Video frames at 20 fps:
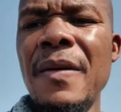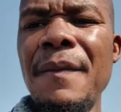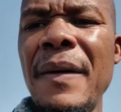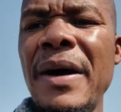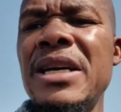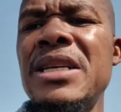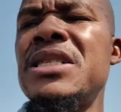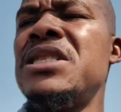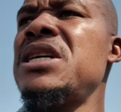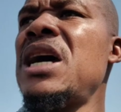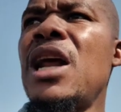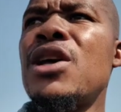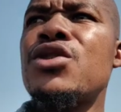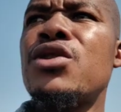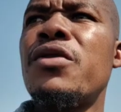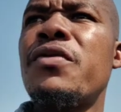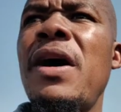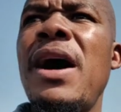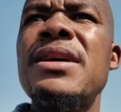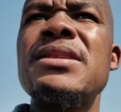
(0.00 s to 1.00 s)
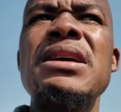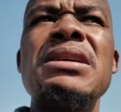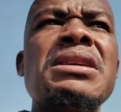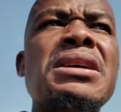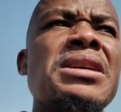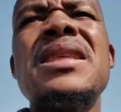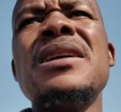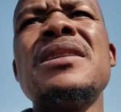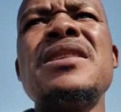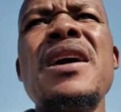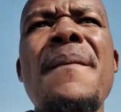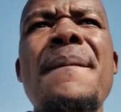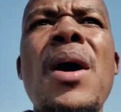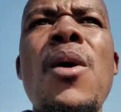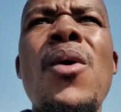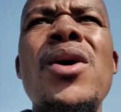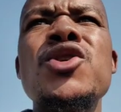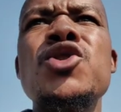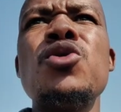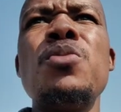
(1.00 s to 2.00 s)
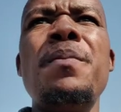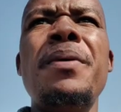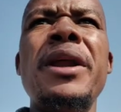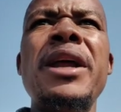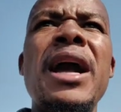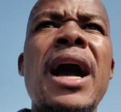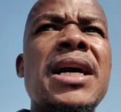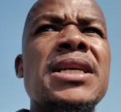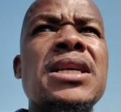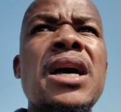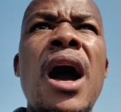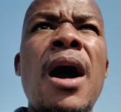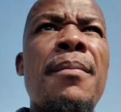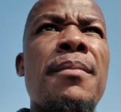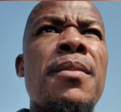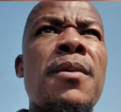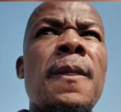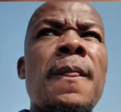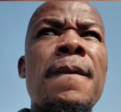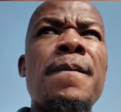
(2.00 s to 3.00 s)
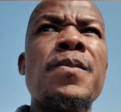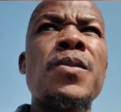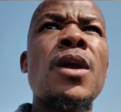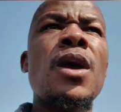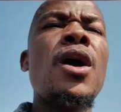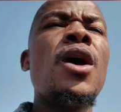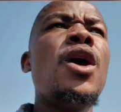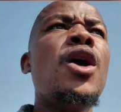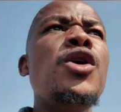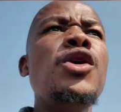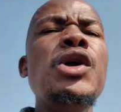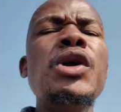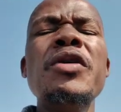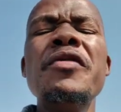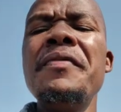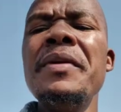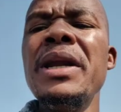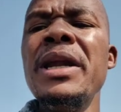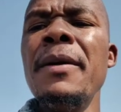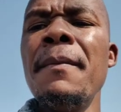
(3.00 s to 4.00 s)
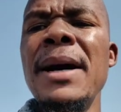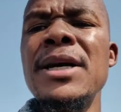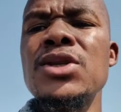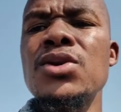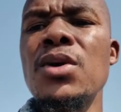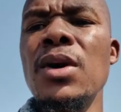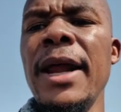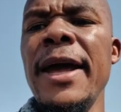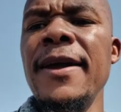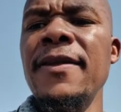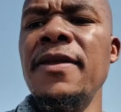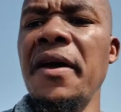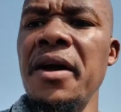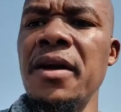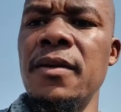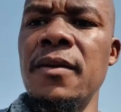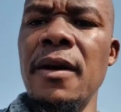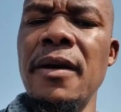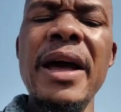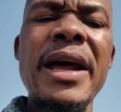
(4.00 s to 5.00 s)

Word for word: Tshepang is jealous of us. I think Tshepang wants to break us up. You've been emasculated.